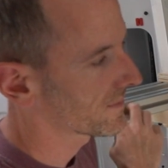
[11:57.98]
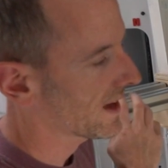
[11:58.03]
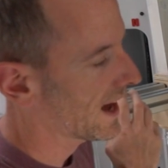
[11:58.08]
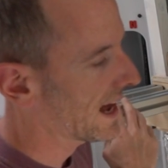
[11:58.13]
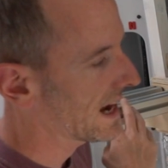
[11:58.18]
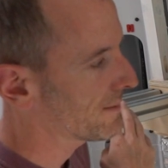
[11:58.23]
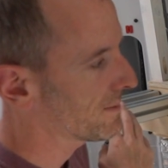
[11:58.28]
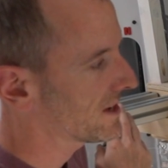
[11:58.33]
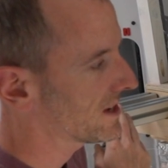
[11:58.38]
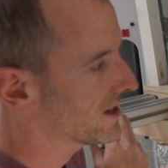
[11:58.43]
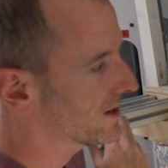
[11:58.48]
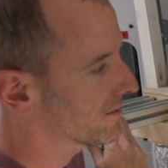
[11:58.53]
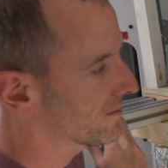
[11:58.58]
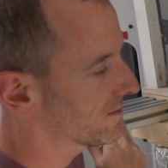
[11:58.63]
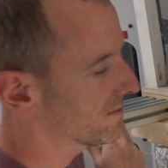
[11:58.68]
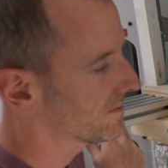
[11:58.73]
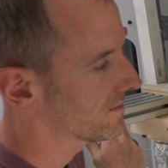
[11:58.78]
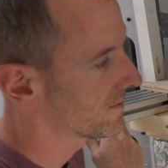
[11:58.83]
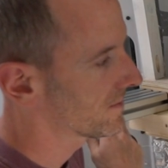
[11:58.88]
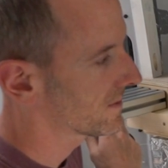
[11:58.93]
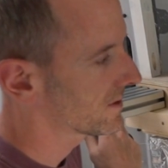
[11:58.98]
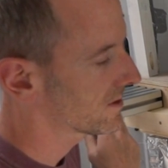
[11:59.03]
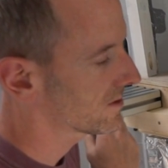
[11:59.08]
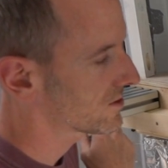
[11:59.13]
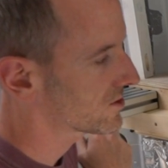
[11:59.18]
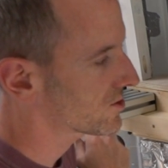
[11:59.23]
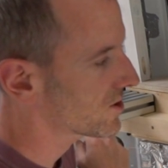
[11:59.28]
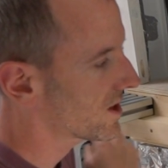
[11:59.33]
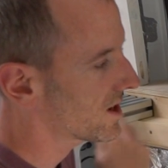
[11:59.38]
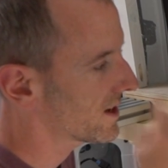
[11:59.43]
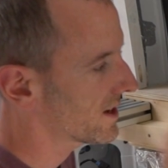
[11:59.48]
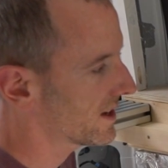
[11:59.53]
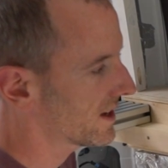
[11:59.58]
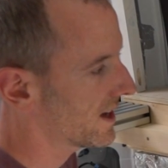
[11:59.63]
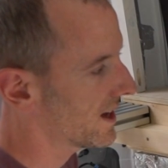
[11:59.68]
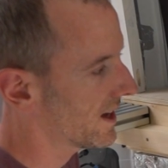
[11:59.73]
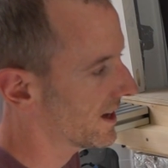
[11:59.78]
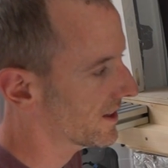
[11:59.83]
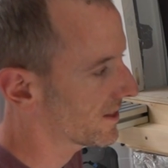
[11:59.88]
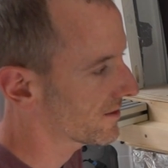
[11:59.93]
aluminium strut
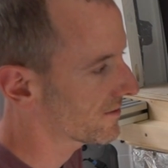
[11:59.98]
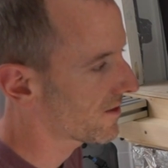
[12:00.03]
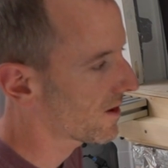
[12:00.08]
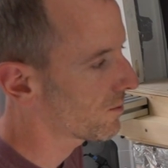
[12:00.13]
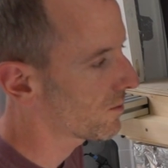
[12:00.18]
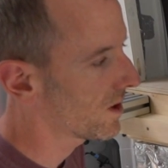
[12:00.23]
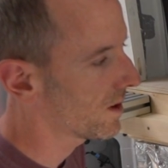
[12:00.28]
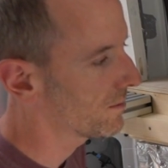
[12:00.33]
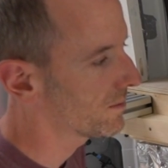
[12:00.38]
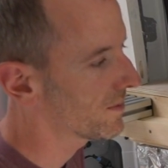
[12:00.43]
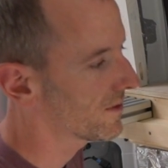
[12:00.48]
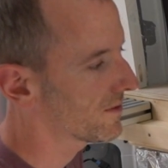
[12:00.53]
hitting the front one